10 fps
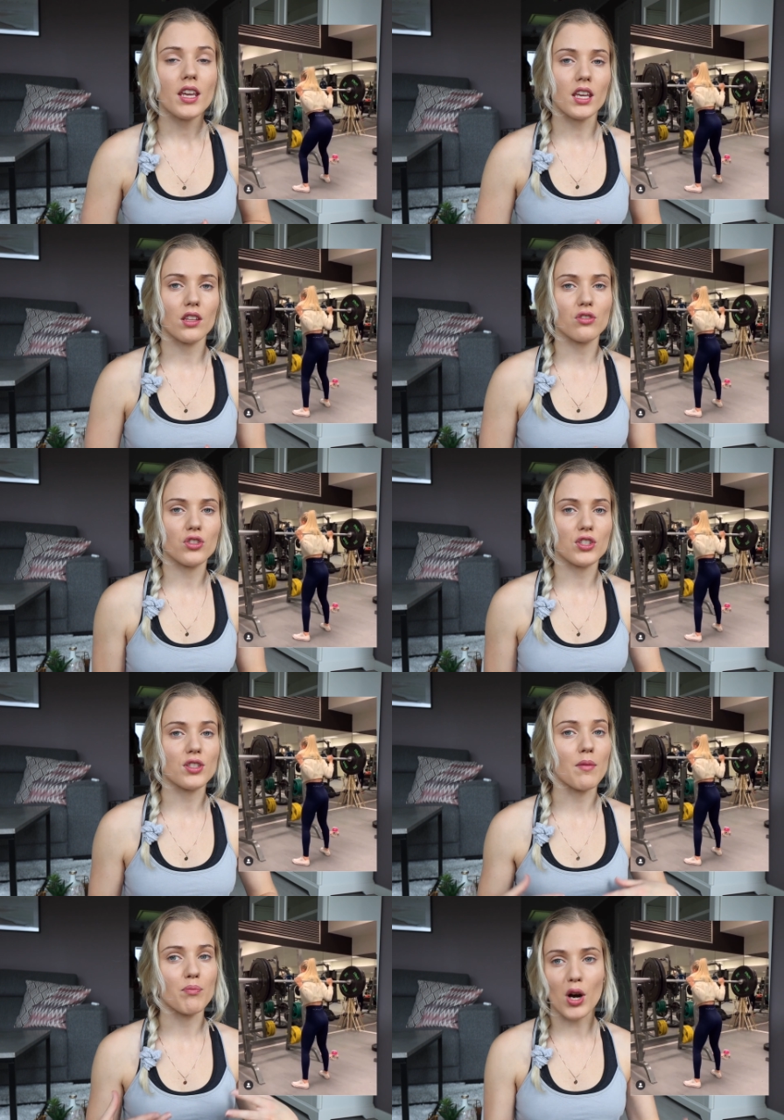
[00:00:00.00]
either just
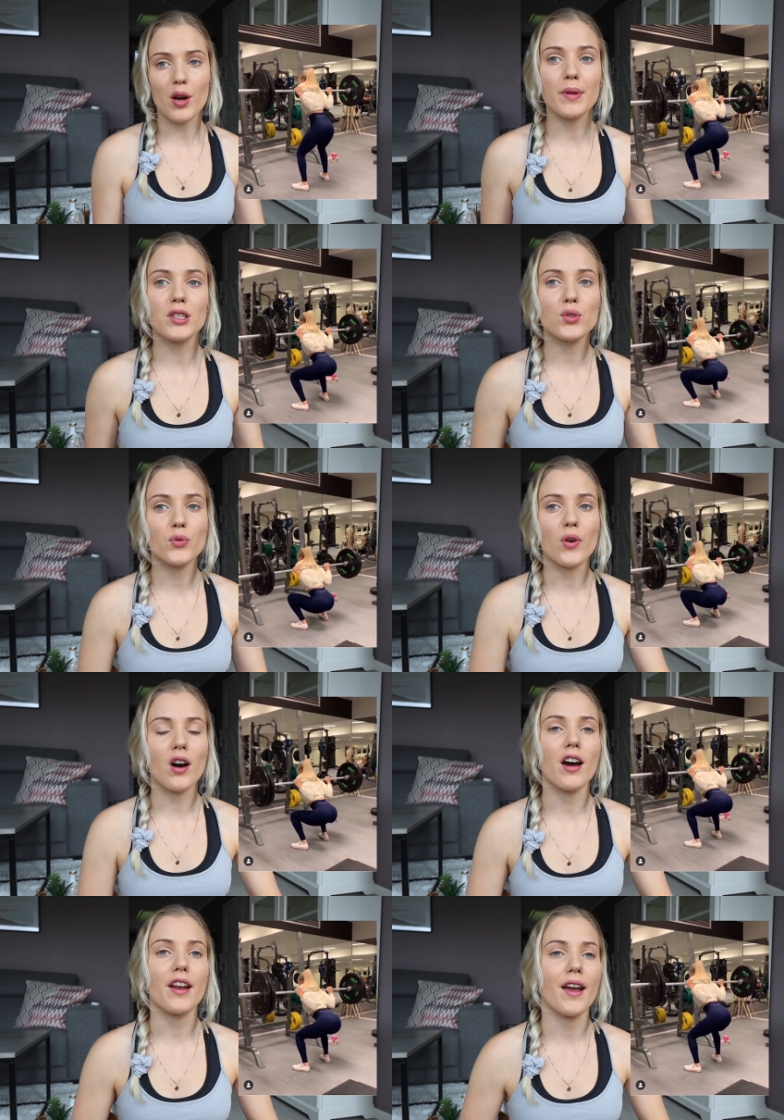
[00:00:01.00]
a barbell
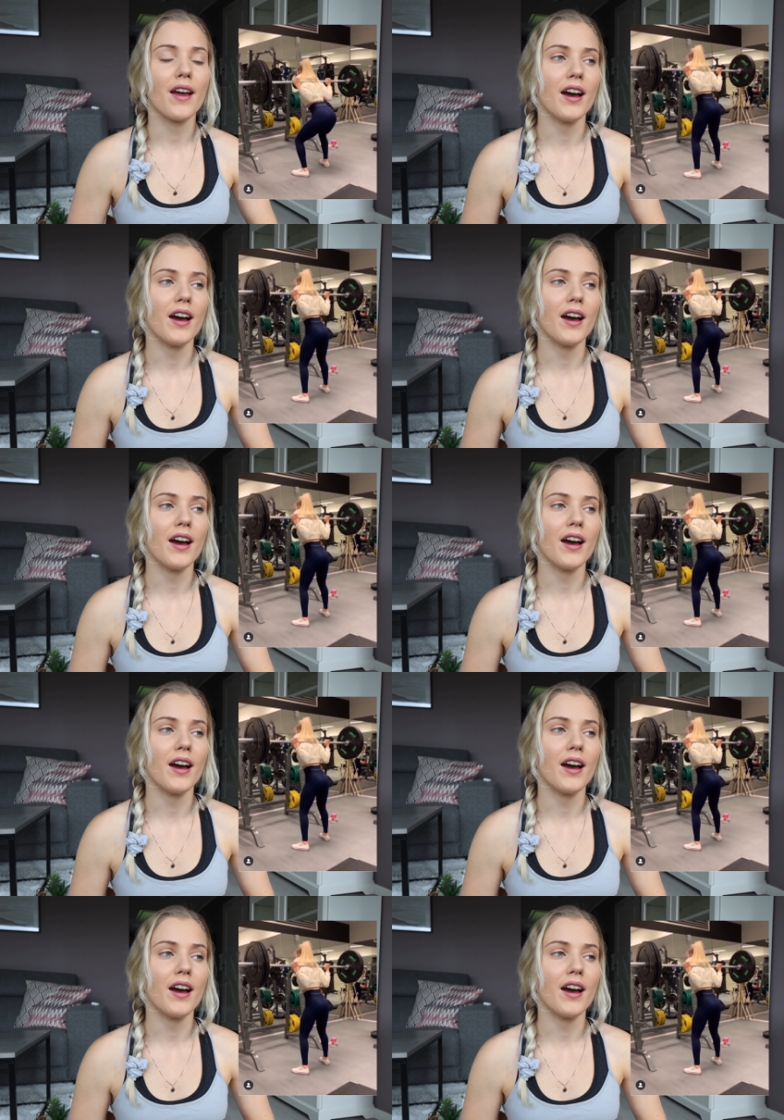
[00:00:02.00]
squat,